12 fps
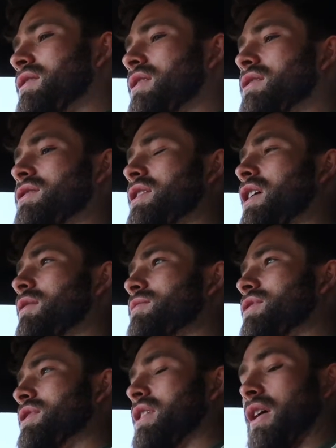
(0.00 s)
so now I'm just
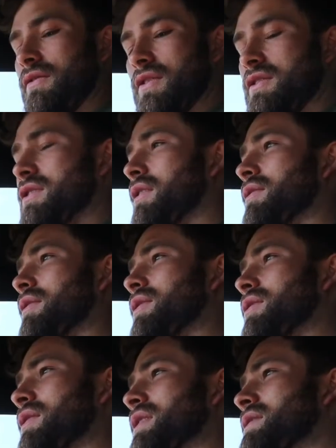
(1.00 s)
going to have to suffer for the
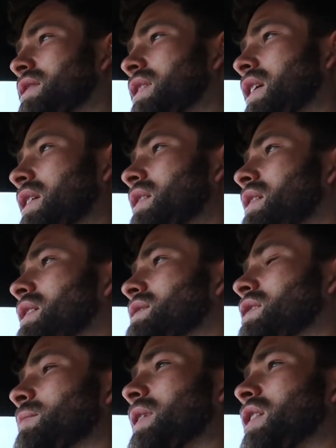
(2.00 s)
rest of the day. It's going
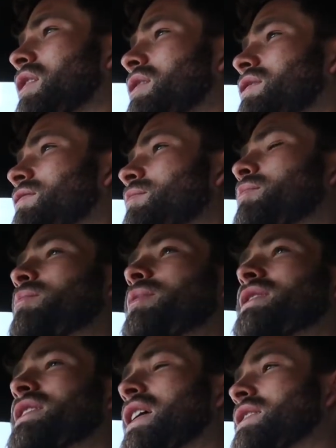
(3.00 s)
to be a lot of
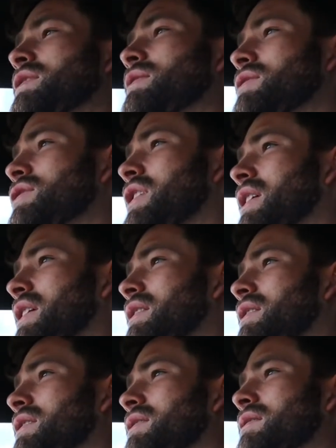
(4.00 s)
potato and chicken
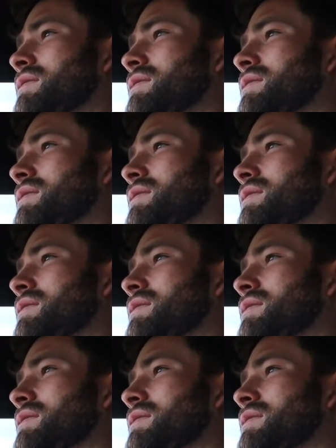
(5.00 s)
and